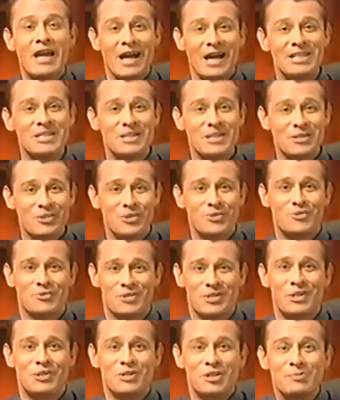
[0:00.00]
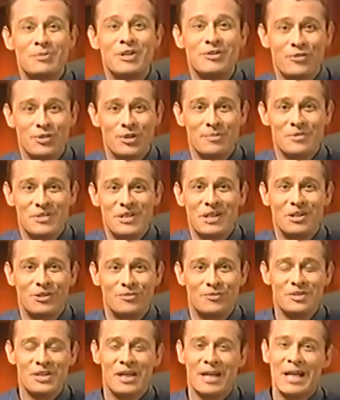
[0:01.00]
I'd say those results speak for
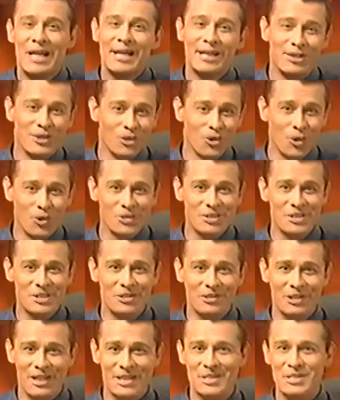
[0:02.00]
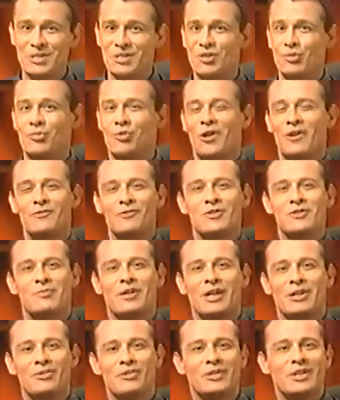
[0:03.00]
themselves. Your Wholesale License to Profits
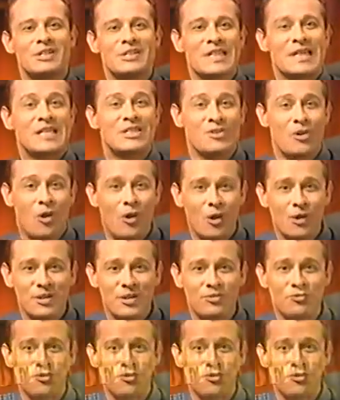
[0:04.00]
manual contains all the